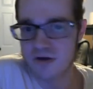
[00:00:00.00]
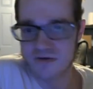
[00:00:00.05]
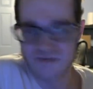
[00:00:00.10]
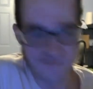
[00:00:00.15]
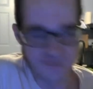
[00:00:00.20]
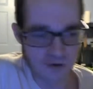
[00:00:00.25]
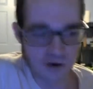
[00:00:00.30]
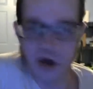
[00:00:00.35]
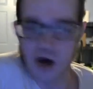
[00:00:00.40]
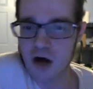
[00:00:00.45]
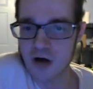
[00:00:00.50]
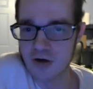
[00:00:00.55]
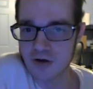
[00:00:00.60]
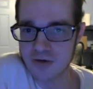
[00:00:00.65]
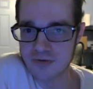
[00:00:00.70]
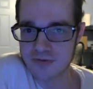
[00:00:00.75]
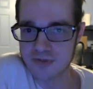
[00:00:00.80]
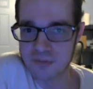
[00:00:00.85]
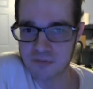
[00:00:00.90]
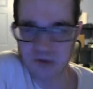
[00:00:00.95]
And for
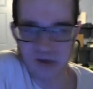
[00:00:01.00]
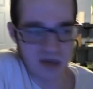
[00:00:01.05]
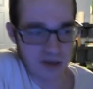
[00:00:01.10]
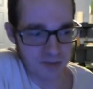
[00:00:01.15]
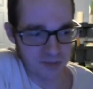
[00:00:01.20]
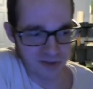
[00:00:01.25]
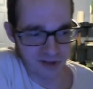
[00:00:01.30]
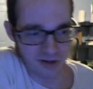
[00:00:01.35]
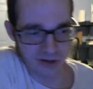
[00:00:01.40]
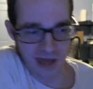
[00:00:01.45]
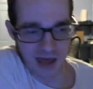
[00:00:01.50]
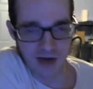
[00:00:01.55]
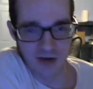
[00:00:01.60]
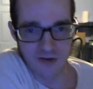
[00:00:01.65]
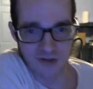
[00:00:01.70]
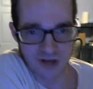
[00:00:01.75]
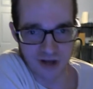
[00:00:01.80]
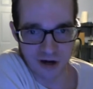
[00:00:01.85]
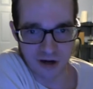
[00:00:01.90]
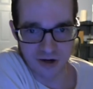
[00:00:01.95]
all of the people
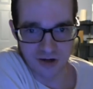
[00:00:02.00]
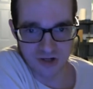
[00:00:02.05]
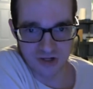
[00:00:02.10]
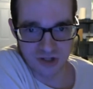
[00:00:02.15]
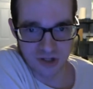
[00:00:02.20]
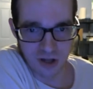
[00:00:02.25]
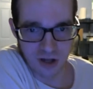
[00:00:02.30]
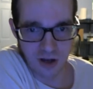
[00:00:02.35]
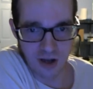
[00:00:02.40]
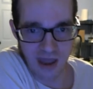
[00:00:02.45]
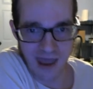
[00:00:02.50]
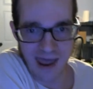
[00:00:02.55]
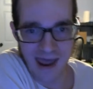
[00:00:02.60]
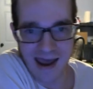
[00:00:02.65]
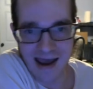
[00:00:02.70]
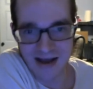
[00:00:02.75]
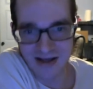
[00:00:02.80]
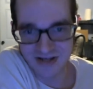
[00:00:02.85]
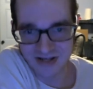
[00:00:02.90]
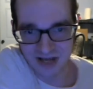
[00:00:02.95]
out there
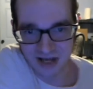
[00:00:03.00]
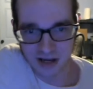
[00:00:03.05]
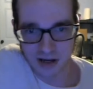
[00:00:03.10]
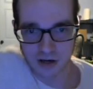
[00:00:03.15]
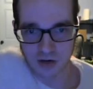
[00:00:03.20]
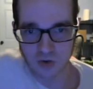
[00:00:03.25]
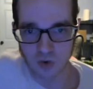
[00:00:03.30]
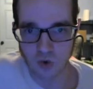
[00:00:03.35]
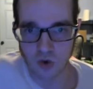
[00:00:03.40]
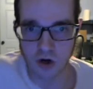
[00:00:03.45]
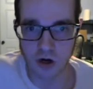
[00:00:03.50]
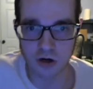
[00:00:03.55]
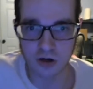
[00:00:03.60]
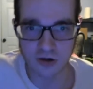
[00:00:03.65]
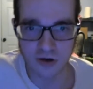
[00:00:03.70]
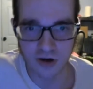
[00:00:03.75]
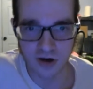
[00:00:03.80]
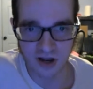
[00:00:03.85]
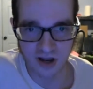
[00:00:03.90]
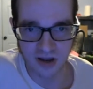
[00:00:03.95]
asking and
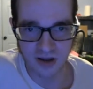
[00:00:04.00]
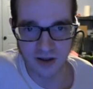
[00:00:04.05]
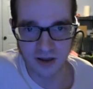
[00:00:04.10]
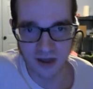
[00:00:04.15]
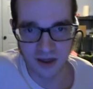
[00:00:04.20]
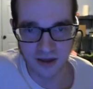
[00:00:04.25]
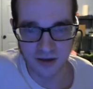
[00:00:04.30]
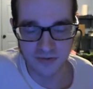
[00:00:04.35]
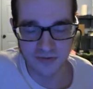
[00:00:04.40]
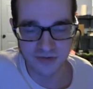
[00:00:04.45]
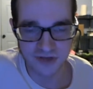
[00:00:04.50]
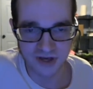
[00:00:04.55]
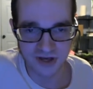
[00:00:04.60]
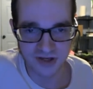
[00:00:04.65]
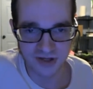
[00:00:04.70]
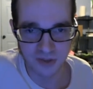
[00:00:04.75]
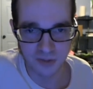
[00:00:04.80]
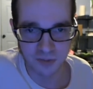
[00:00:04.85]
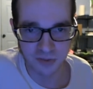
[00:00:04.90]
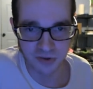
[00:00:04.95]
wondering if
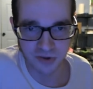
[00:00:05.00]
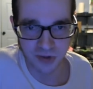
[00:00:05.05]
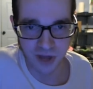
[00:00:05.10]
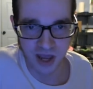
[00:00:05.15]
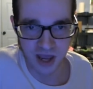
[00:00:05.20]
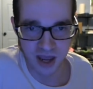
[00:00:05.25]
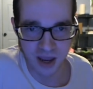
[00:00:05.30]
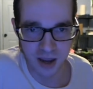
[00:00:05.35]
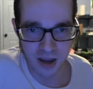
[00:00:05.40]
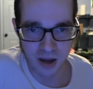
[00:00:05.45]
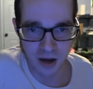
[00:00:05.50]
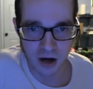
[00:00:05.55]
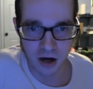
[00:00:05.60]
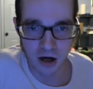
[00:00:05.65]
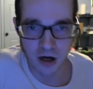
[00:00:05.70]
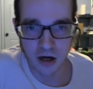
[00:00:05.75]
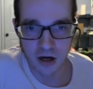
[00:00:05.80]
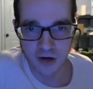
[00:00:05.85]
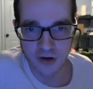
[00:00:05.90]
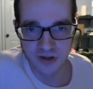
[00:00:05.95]
this will play
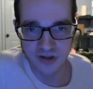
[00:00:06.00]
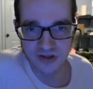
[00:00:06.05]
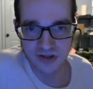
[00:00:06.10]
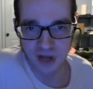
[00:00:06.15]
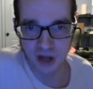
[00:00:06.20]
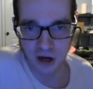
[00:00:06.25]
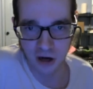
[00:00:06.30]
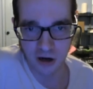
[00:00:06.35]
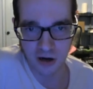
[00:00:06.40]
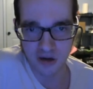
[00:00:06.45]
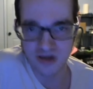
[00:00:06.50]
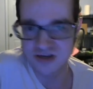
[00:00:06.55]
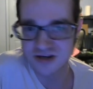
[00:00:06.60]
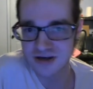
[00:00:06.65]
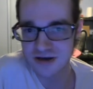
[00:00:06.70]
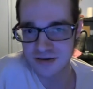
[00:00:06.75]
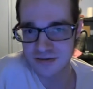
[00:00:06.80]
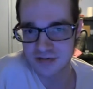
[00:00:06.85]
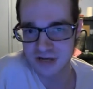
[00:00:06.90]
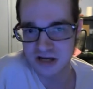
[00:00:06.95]
on their
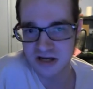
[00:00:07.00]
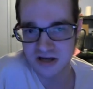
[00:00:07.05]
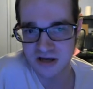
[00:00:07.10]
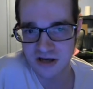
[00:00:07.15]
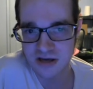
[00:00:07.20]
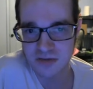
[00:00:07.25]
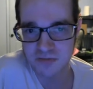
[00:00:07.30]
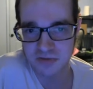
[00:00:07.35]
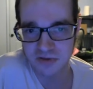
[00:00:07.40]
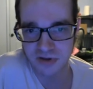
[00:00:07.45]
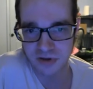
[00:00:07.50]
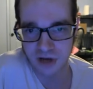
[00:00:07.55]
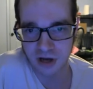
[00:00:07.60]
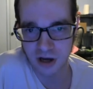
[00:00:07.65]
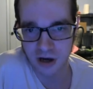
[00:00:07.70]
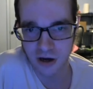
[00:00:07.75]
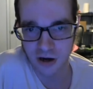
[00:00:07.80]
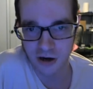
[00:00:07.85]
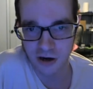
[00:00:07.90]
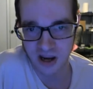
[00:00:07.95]
DVD
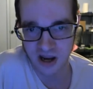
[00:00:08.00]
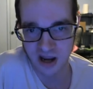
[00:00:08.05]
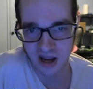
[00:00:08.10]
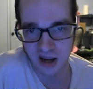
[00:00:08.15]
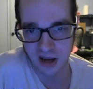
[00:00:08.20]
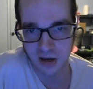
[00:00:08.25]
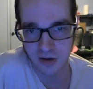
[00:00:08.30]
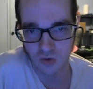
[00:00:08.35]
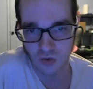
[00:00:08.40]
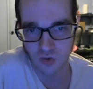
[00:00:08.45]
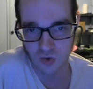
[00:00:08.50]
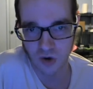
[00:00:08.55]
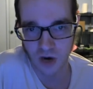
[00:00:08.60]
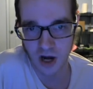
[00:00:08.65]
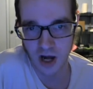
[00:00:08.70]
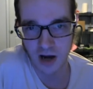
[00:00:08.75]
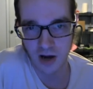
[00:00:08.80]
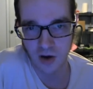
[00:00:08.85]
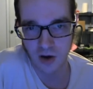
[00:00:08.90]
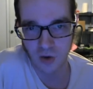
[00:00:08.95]
player in
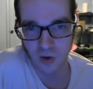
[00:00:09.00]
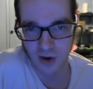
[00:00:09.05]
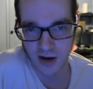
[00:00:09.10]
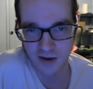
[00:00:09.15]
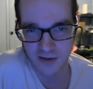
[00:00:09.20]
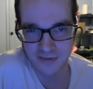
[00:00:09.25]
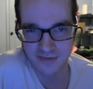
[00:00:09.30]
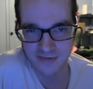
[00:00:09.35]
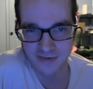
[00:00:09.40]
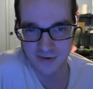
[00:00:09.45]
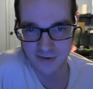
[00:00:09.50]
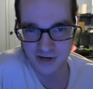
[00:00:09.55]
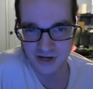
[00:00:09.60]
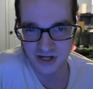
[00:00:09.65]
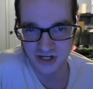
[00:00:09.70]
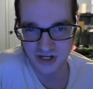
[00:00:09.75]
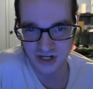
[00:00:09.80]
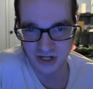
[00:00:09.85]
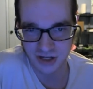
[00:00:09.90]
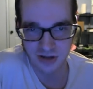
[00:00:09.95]
whatever
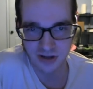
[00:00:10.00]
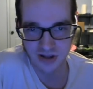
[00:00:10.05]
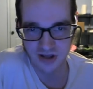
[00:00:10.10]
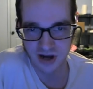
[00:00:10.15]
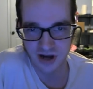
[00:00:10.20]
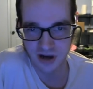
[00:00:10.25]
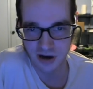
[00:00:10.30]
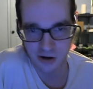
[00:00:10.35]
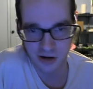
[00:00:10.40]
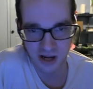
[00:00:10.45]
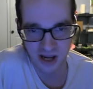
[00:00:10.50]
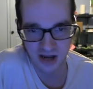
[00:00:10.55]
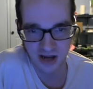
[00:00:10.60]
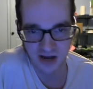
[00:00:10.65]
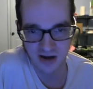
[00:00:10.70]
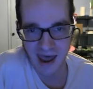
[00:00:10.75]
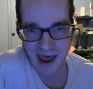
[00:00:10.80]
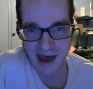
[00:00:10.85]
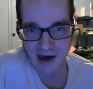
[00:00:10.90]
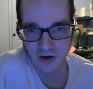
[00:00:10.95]
region they're
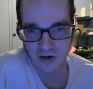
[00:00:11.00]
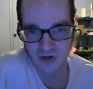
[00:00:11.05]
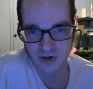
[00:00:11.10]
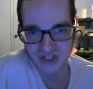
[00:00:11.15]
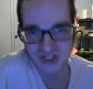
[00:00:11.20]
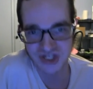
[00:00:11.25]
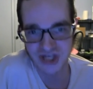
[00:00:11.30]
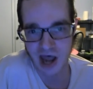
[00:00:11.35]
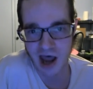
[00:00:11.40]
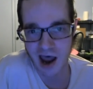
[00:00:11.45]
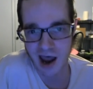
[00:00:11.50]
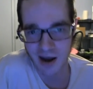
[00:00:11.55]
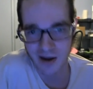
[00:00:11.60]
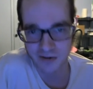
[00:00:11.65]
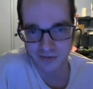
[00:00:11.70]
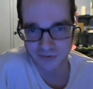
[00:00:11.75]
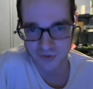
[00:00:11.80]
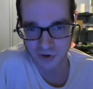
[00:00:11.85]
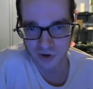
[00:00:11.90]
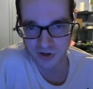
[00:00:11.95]
in
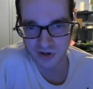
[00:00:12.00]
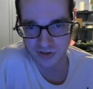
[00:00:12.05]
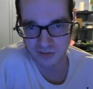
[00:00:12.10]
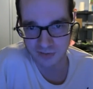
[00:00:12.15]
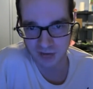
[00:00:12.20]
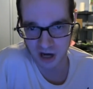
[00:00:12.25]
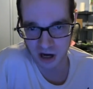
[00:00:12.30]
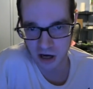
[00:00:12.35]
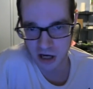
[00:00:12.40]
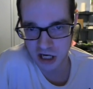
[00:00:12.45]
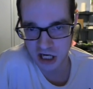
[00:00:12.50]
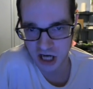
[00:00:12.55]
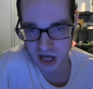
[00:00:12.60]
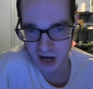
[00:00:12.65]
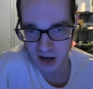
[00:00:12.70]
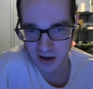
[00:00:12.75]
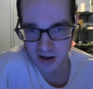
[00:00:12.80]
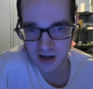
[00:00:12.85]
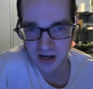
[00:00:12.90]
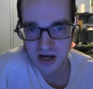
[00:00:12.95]
outside of North
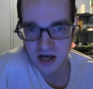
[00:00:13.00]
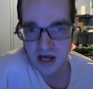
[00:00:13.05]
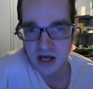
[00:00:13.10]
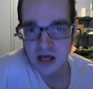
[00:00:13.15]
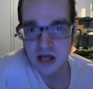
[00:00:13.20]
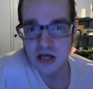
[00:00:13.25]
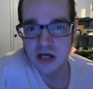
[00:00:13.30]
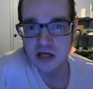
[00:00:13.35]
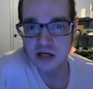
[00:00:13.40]
America,